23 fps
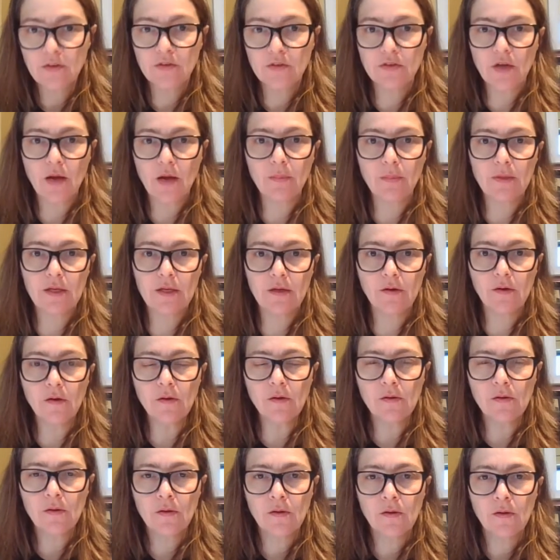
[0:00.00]
stop
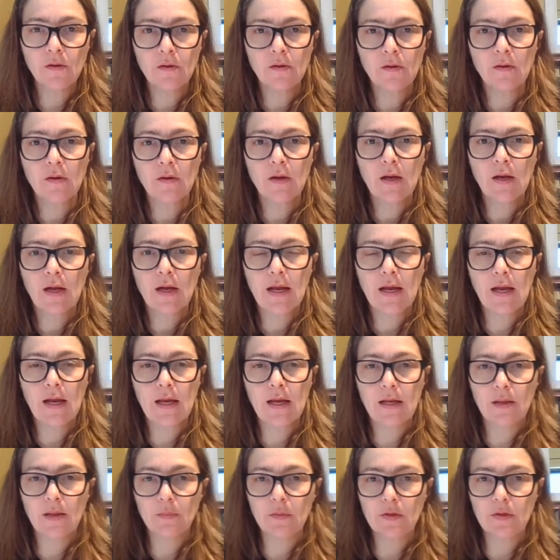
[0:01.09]
here,
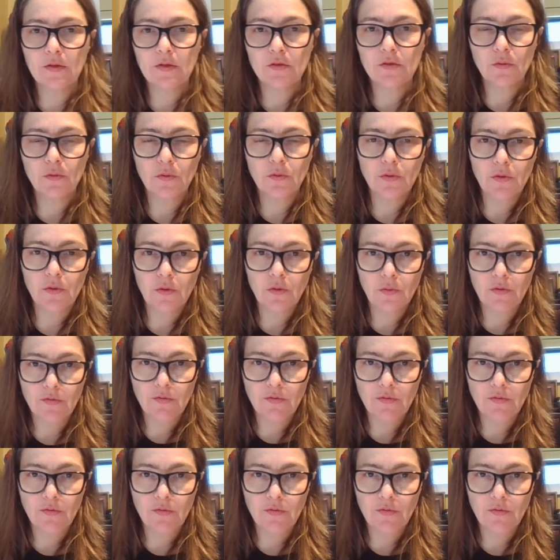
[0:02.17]
and I'm going to do a little